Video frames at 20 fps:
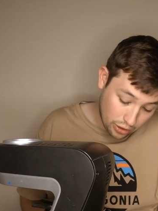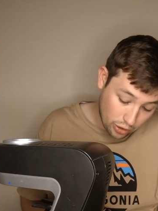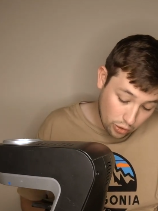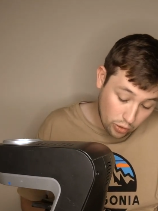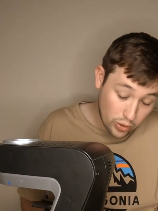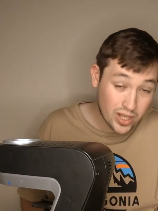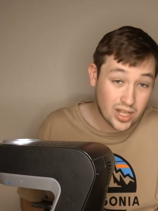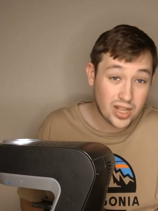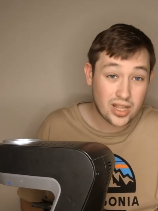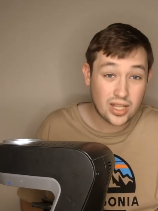
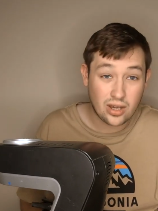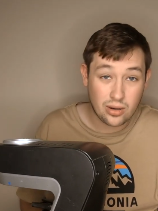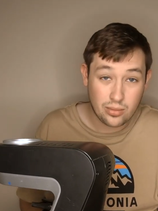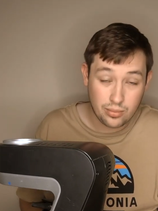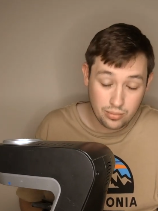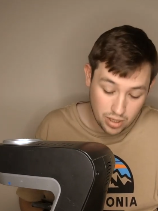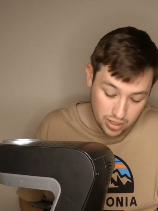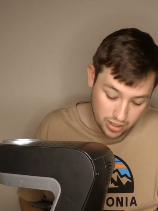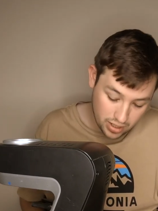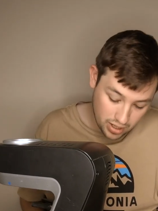quickly on
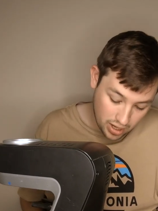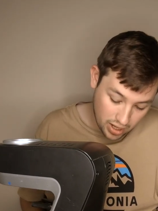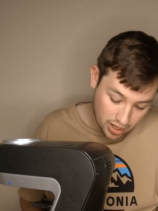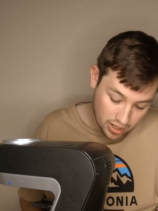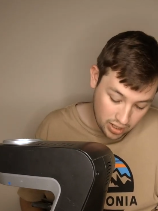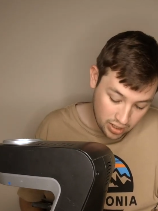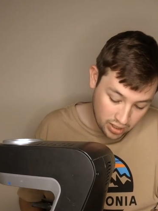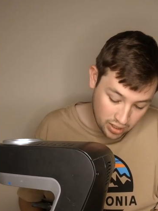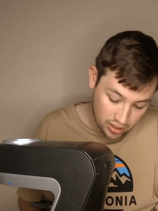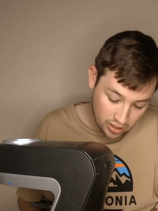
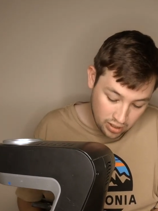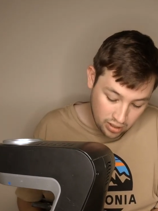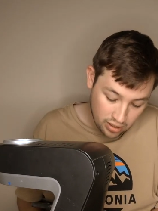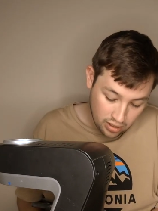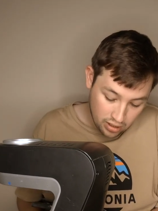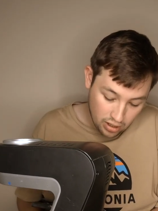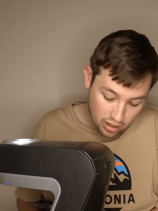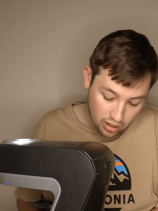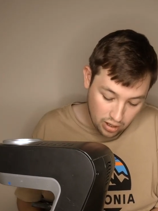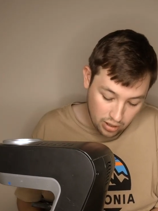Monday
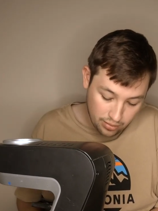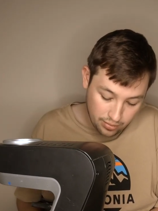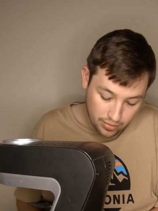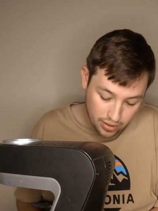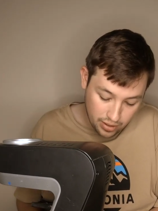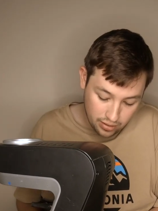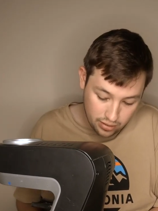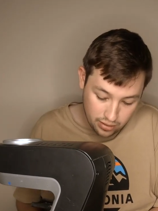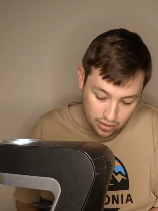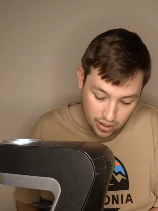
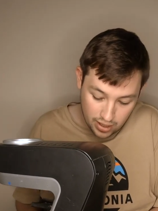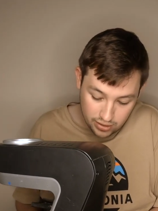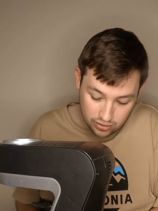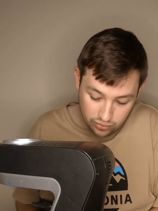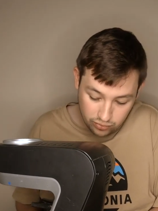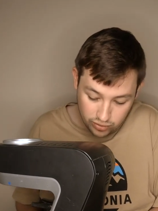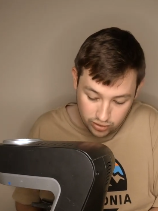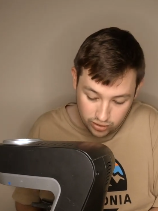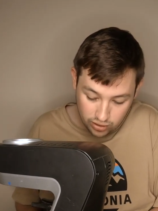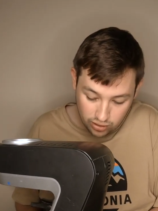as a
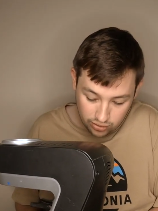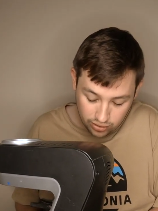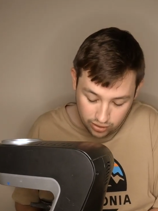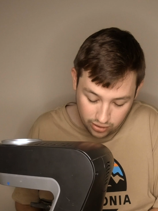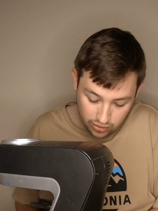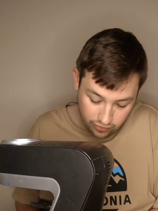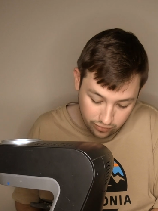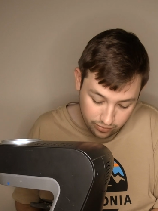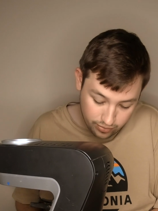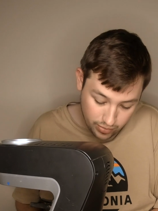result
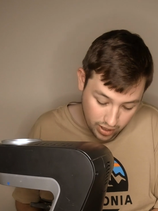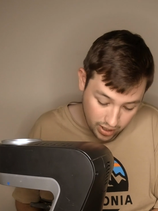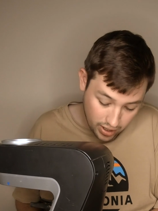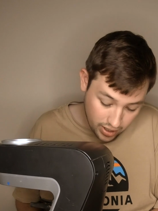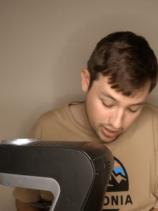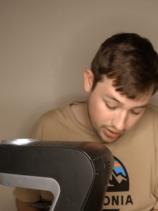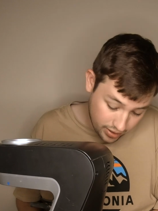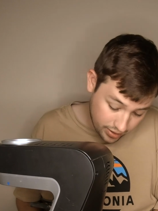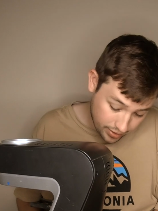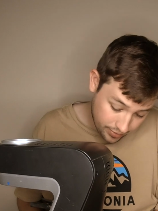of my